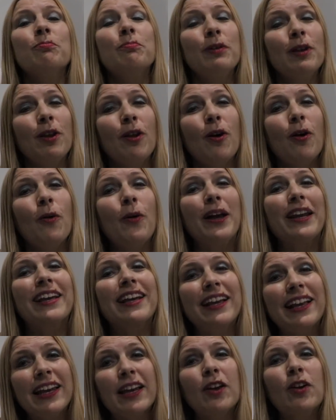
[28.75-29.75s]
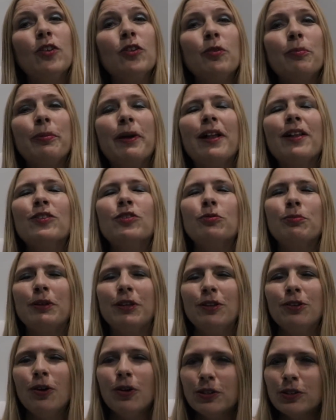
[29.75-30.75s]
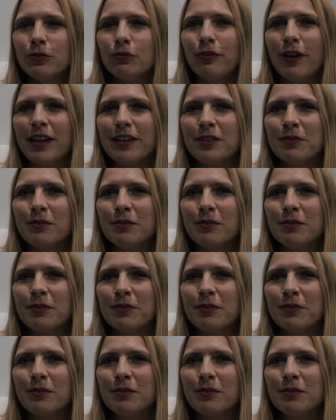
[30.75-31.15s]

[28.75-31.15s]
below and click on the bell to be notified